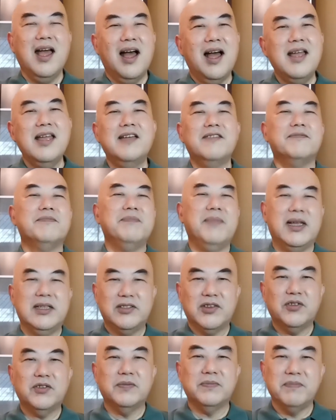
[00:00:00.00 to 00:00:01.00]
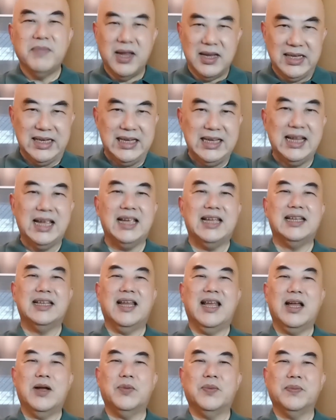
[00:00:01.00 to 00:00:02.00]
I have mentored many and
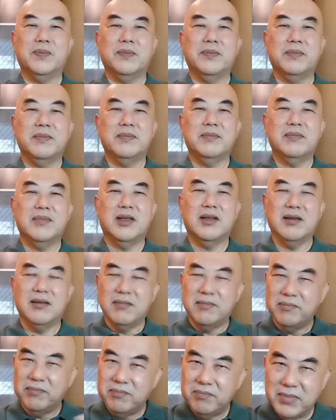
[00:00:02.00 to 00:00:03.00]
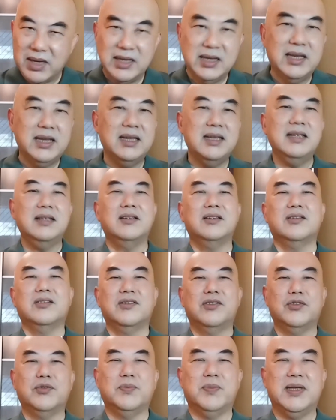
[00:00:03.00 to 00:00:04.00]
helped many
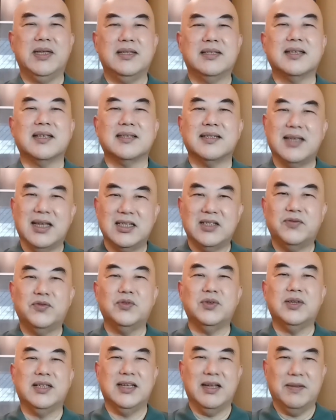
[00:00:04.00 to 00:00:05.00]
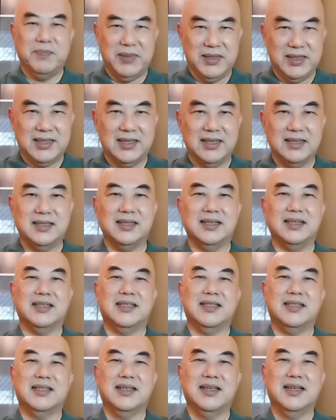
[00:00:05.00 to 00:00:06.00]
to be successful in their
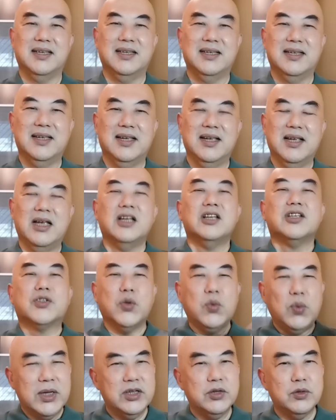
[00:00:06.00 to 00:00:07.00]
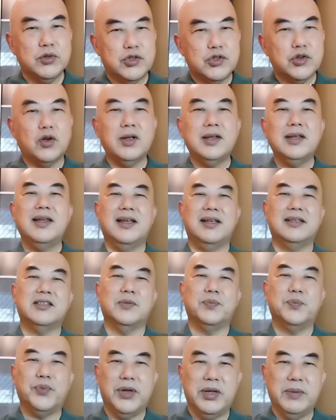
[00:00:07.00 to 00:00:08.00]
businesses. So when you join as
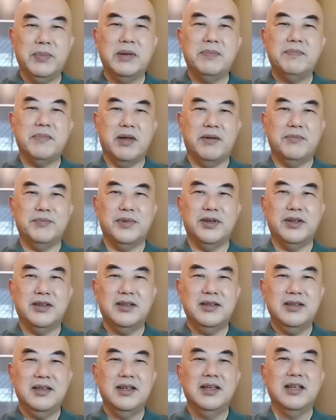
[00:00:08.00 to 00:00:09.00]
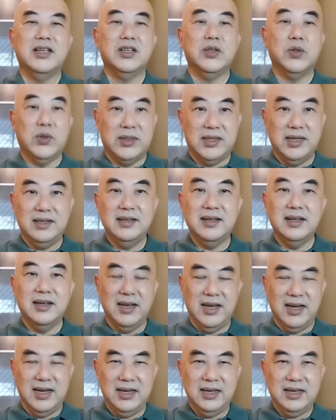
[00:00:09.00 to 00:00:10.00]
a premium member using the
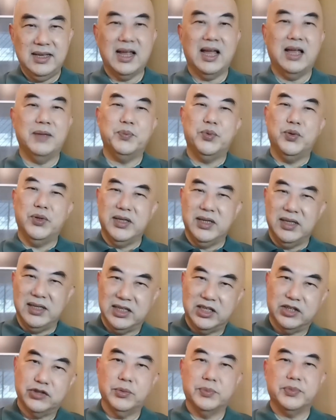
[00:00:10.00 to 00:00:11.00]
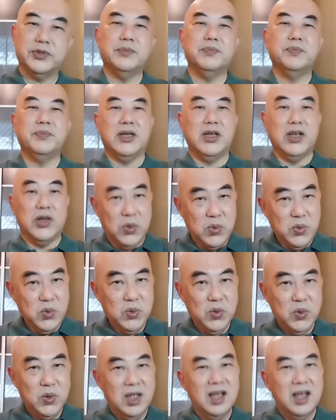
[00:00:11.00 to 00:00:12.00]
link that I put in the description below,